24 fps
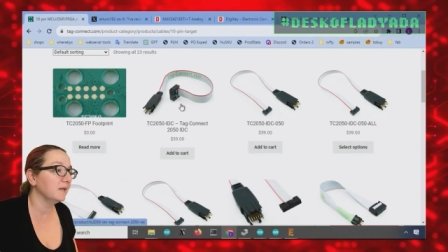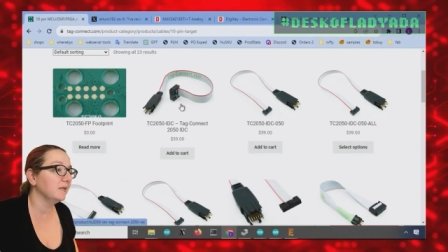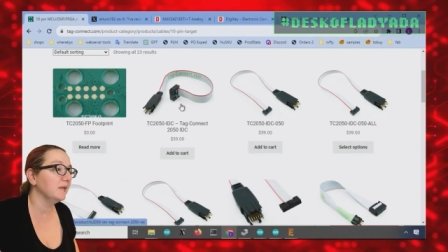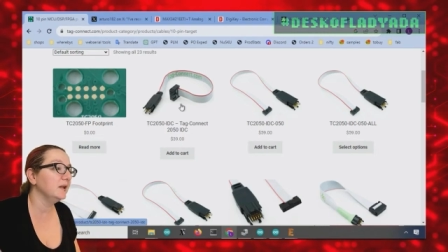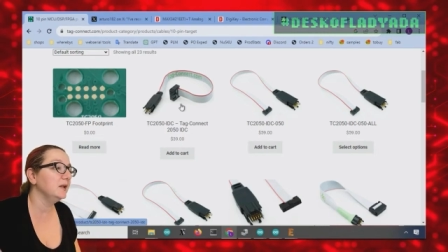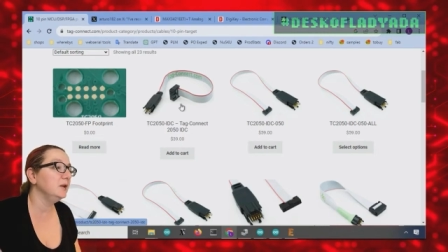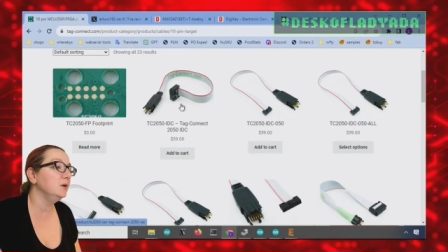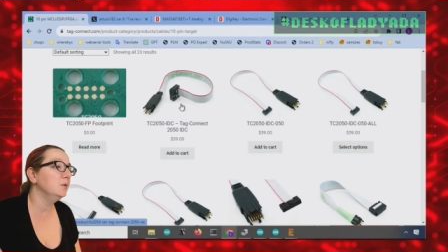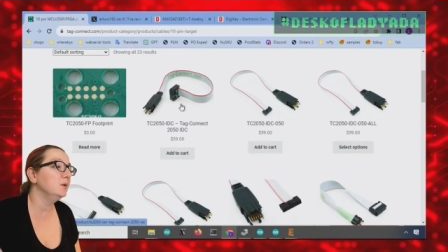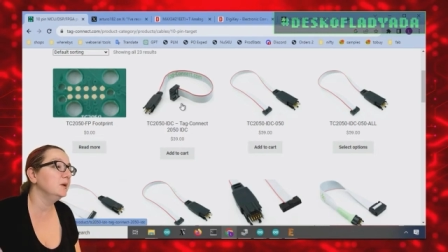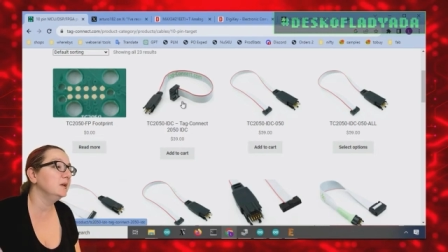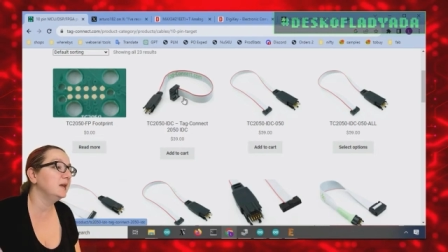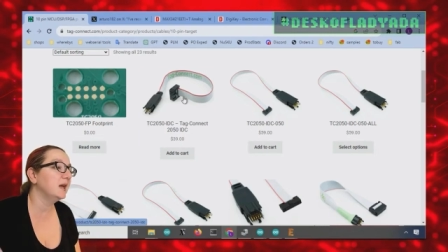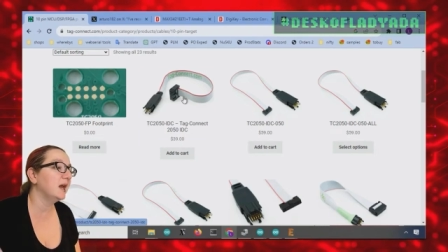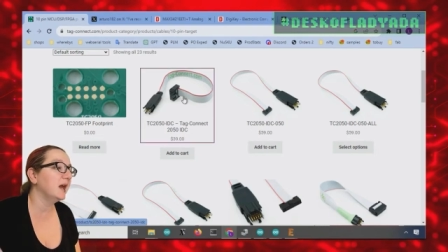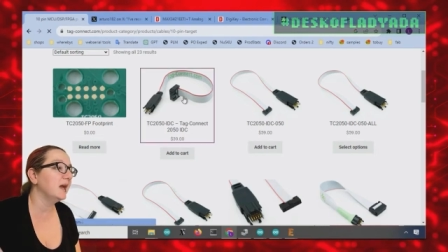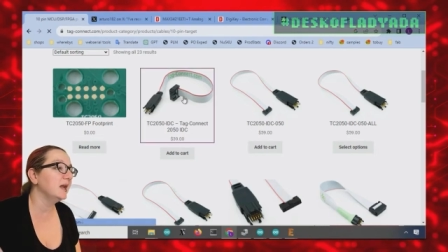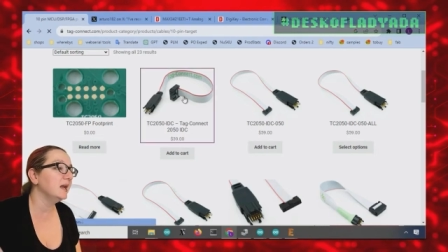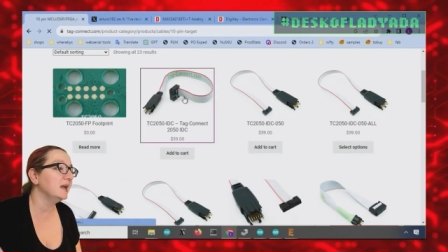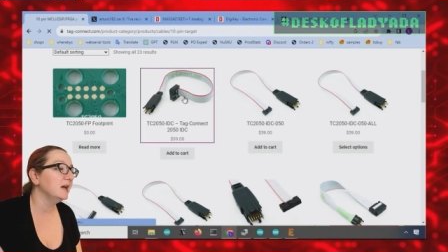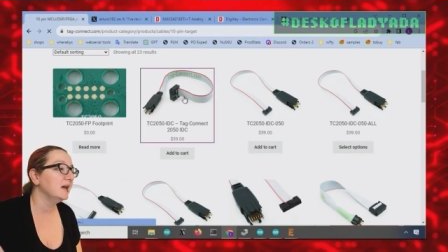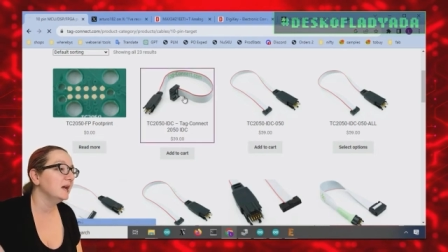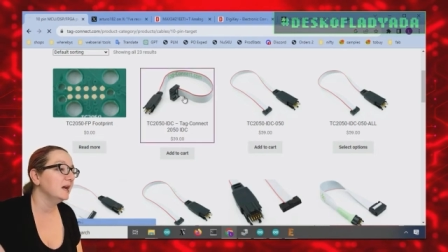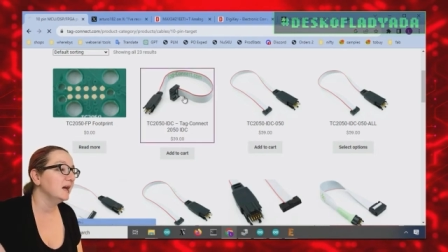And then you would
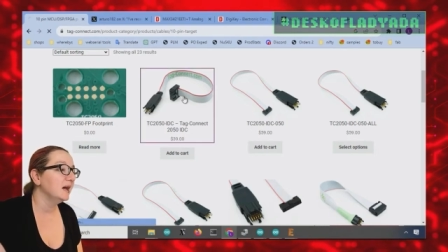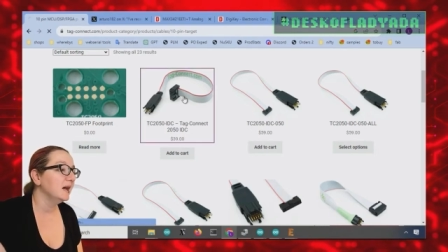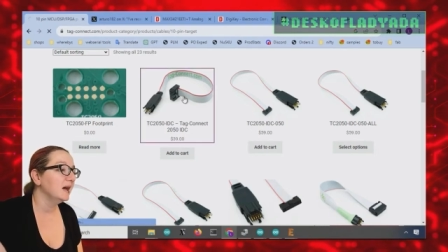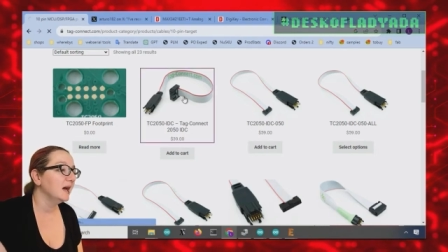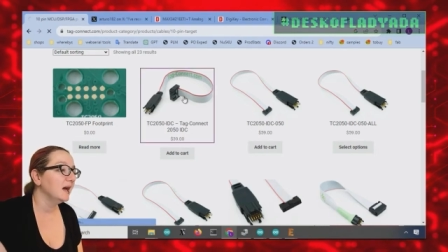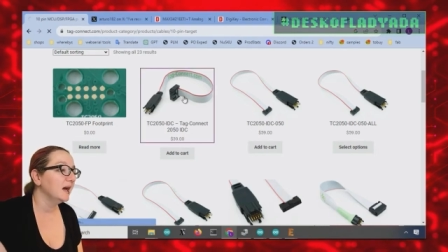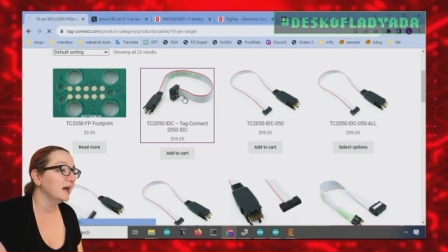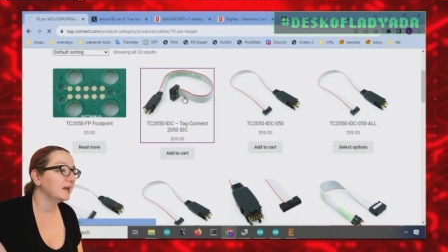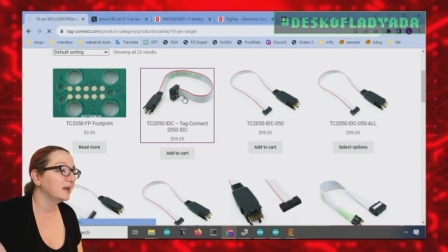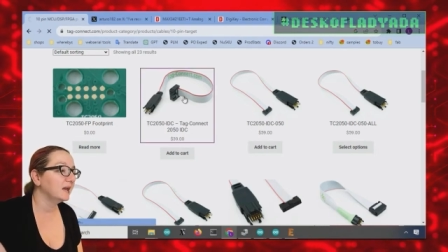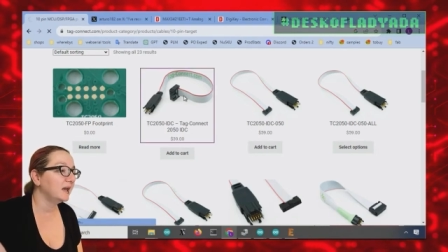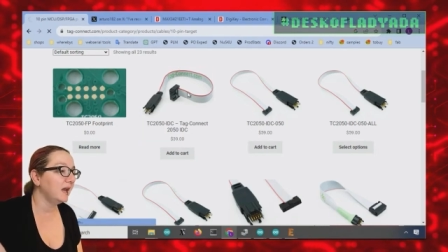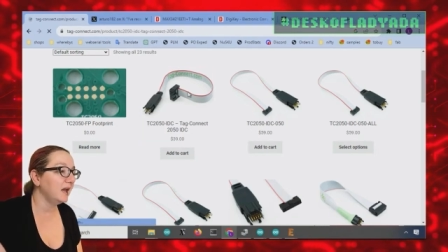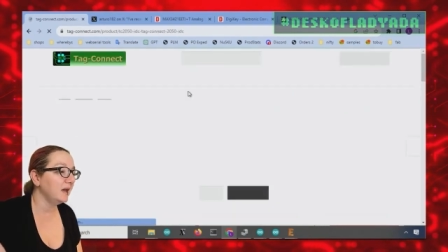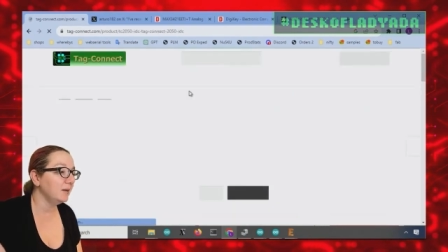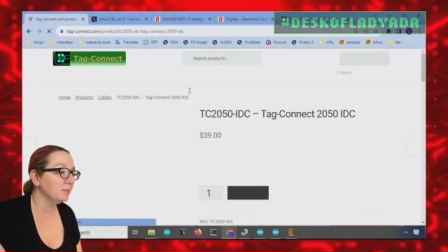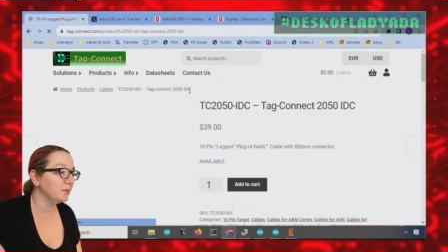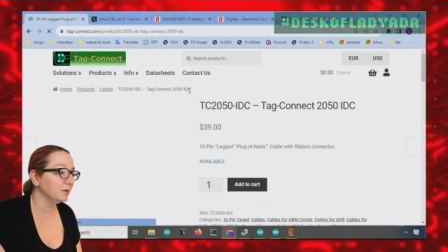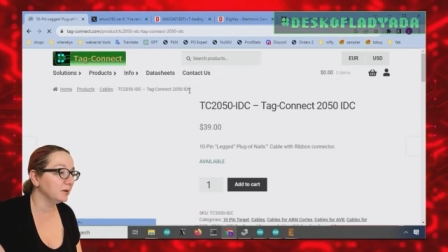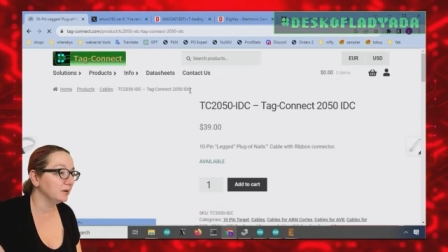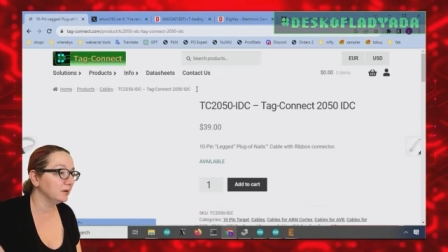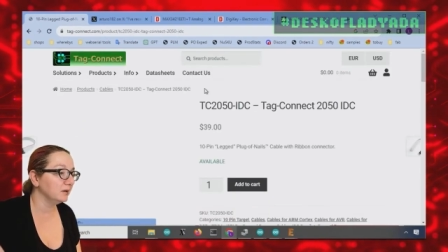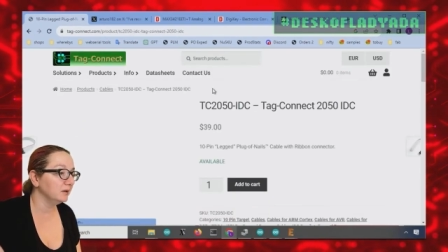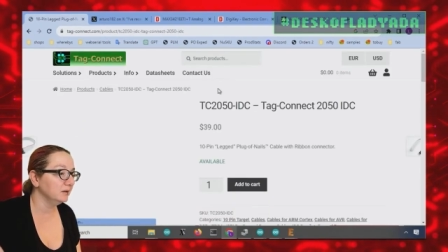get a
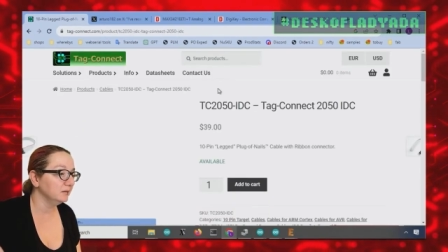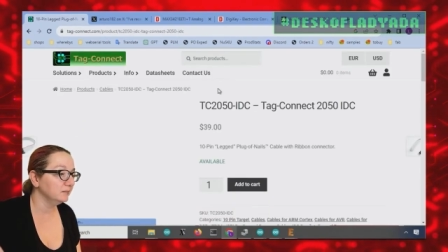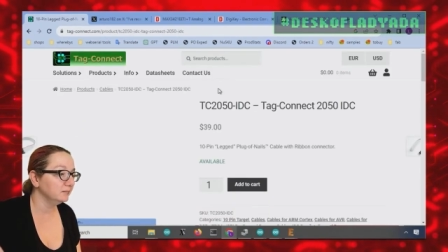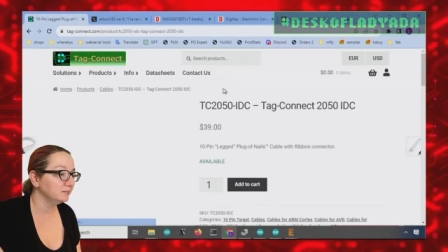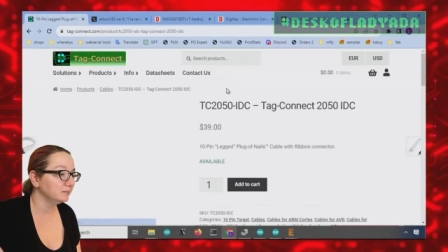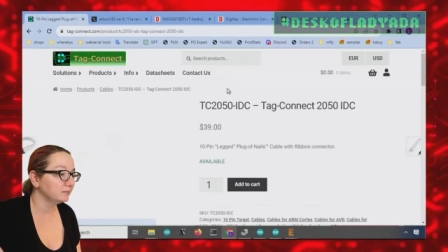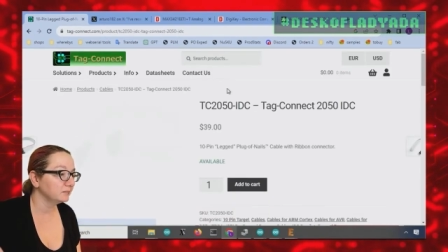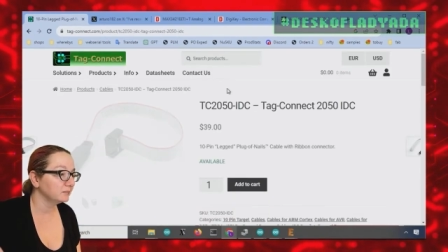cable.